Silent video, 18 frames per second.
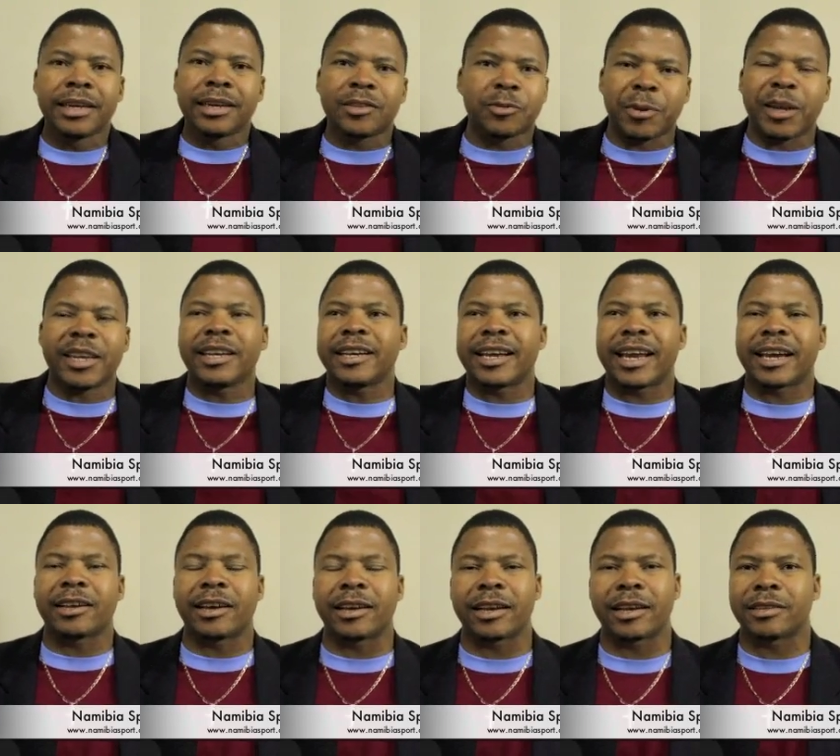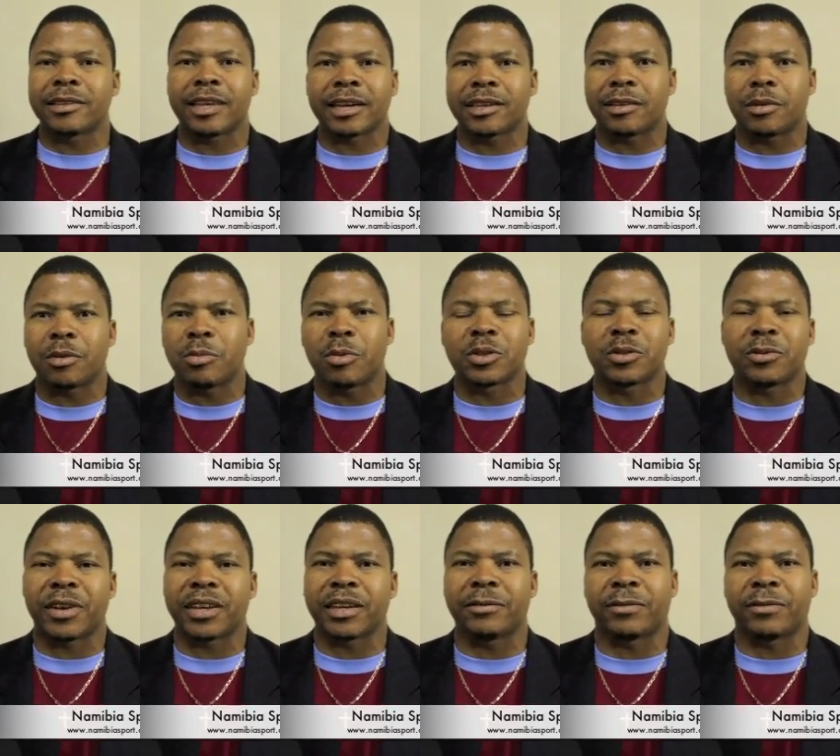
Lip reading: sprinting like almost Frankie